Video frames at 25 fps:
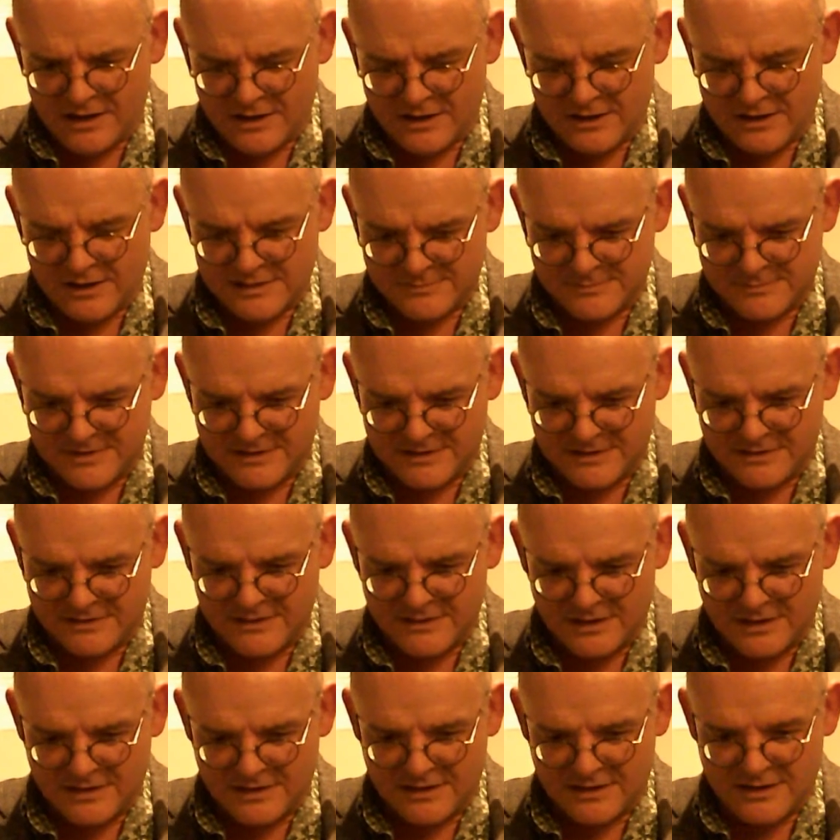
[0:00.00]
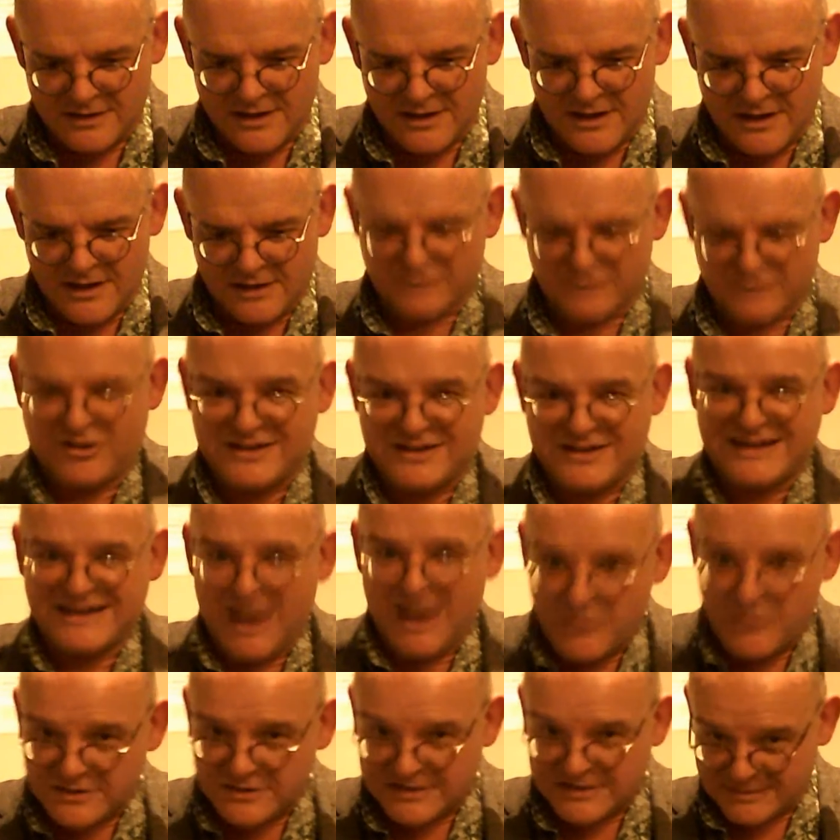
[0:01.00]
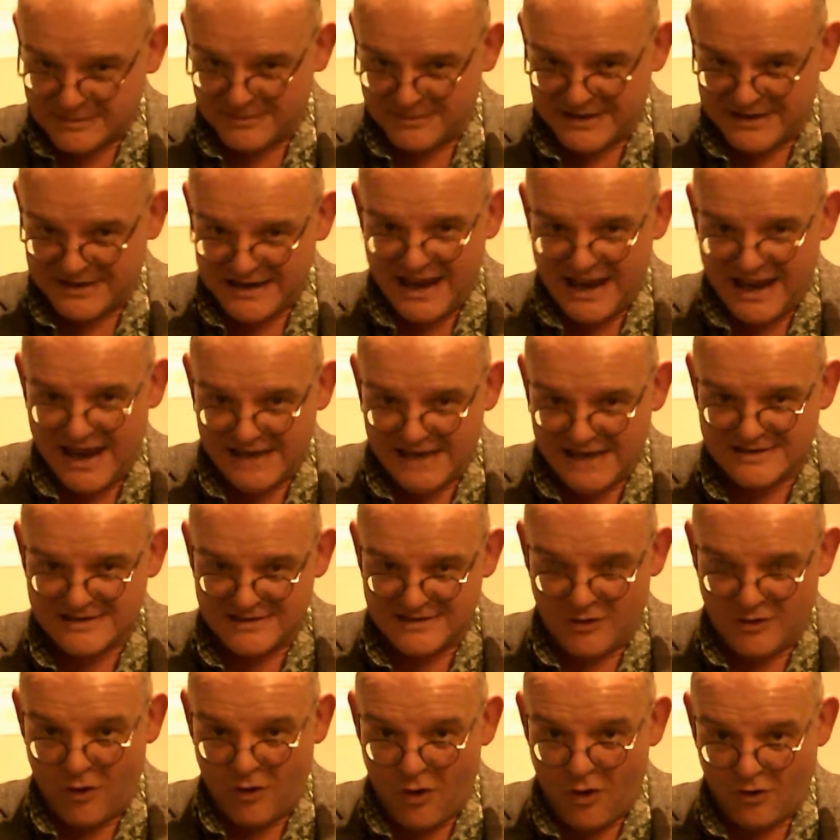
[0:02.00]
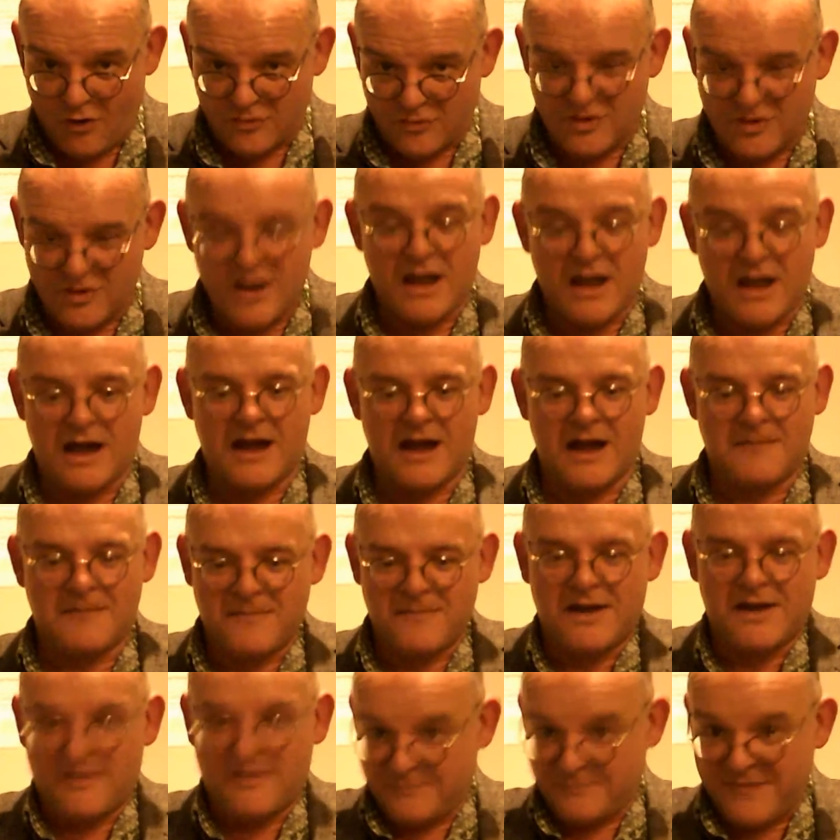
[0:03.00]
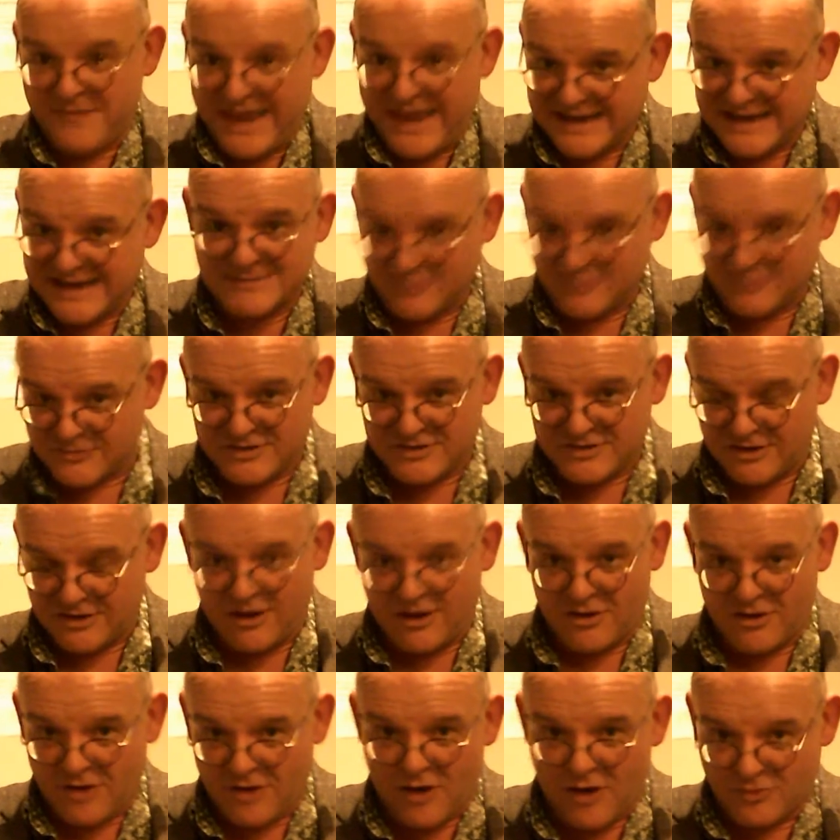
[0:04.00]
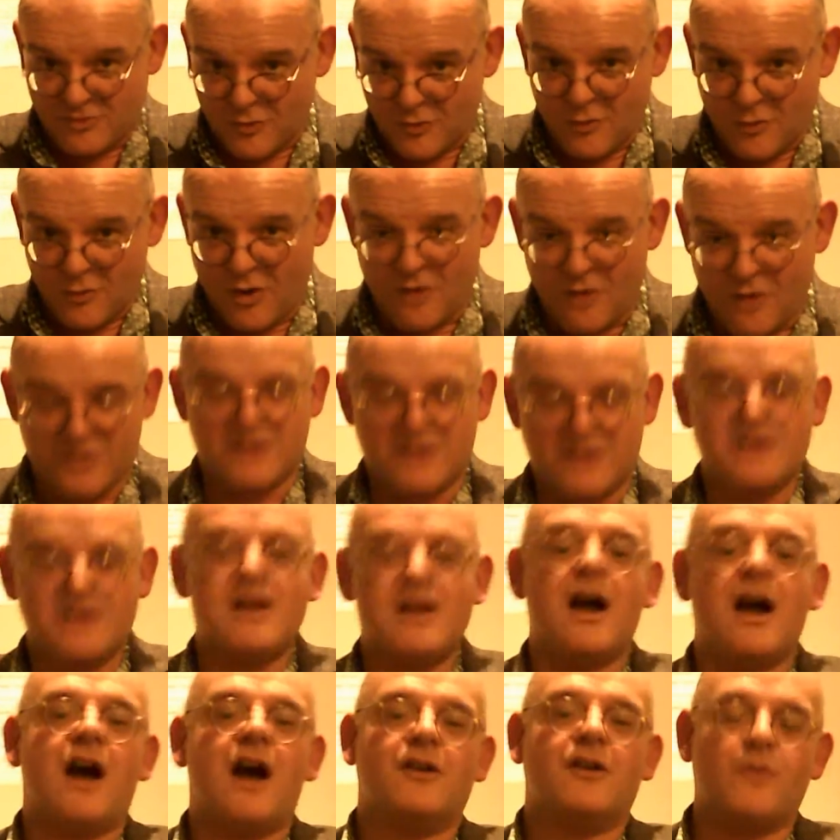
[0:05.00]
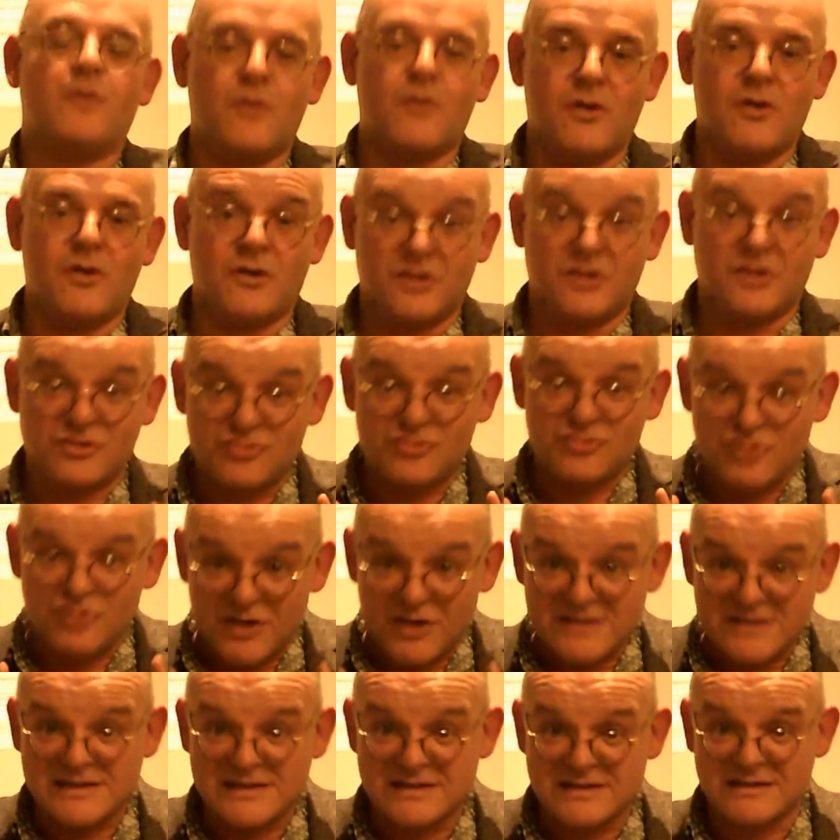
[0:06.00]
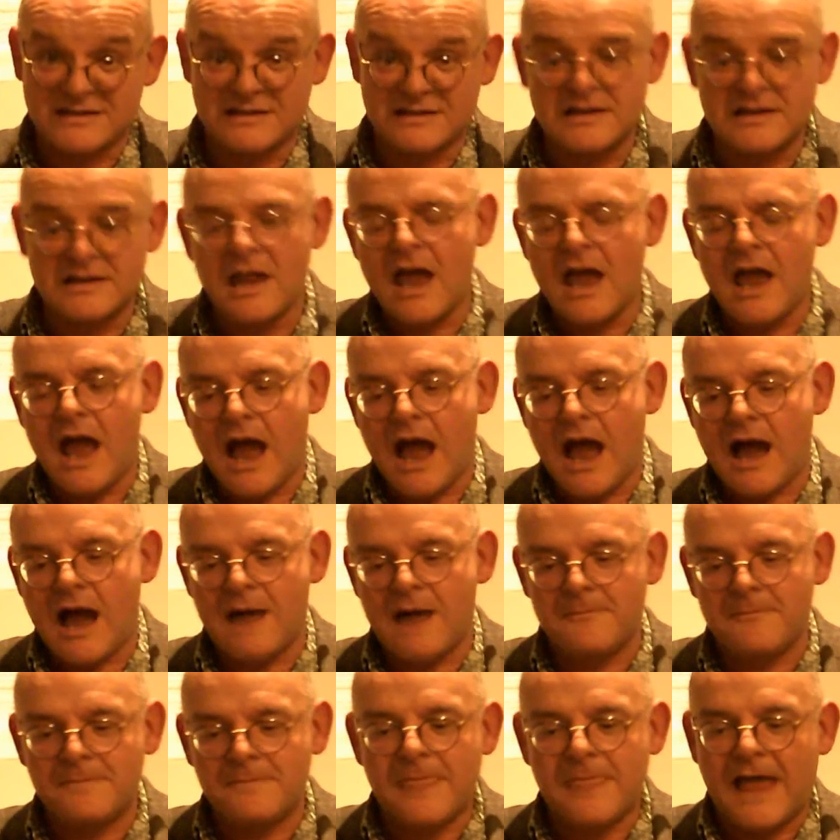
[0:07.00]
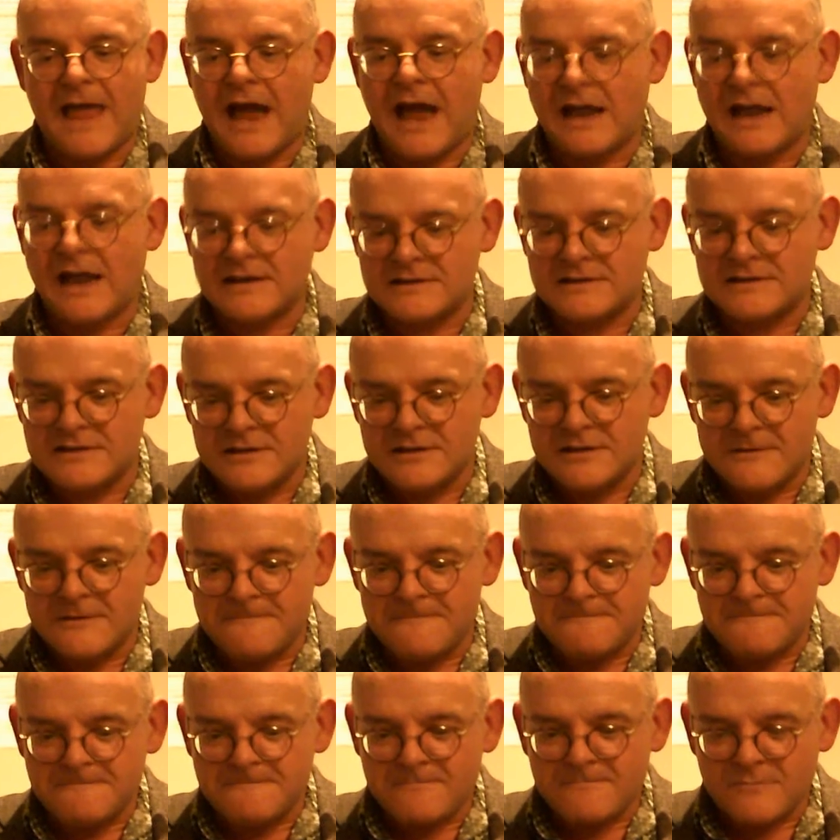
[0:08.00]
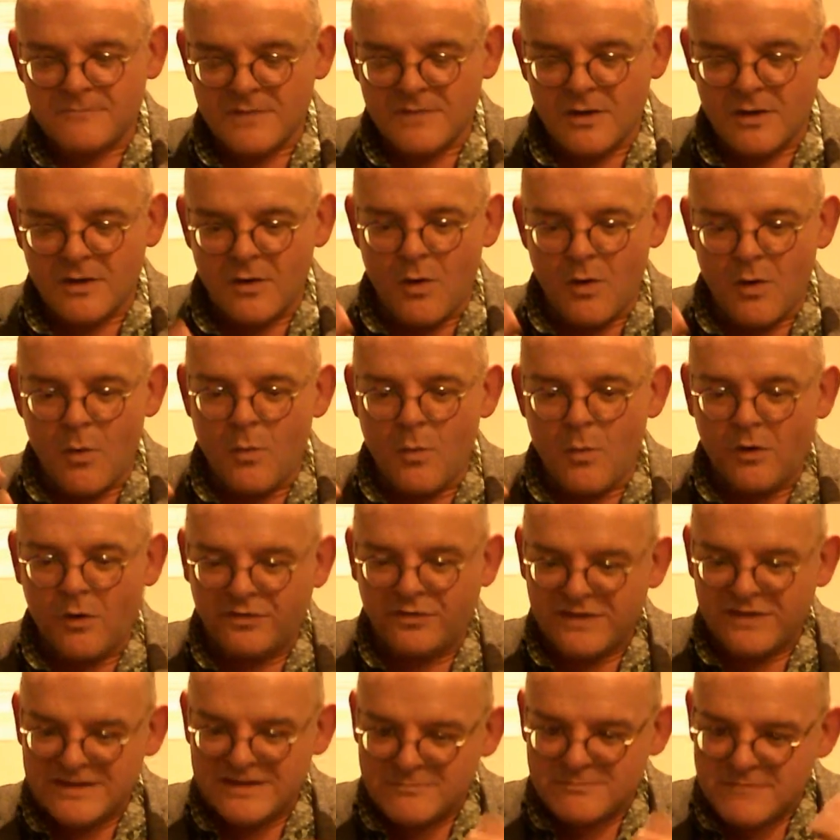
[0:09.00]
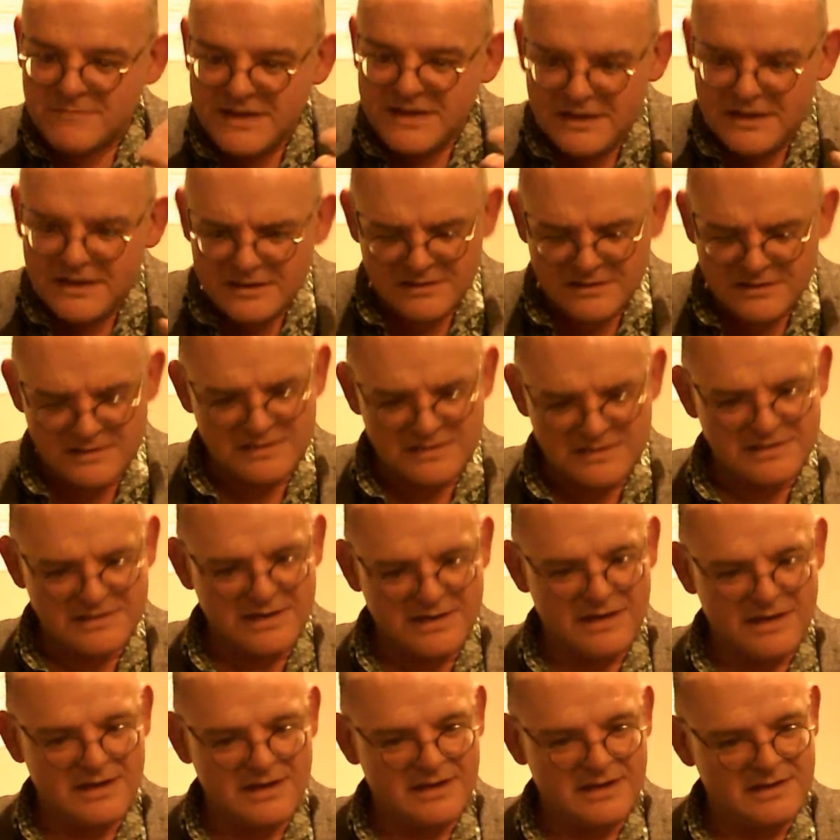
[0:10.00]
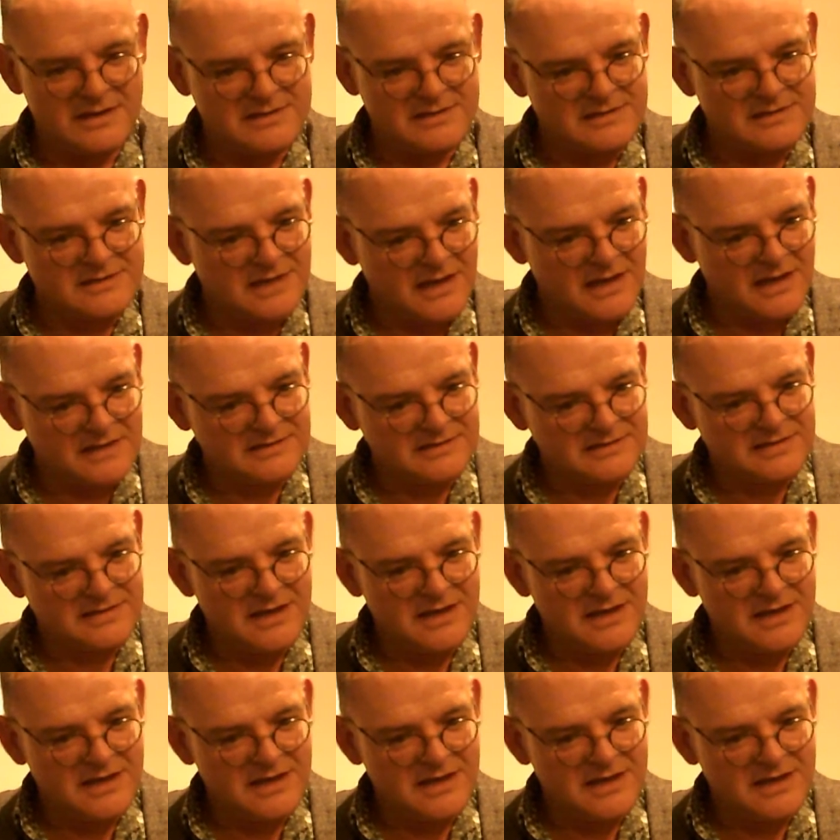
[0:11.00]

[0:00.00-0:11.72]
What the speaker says: has been great doubt has been cast on. Experts are no longer trusted, and what this means is that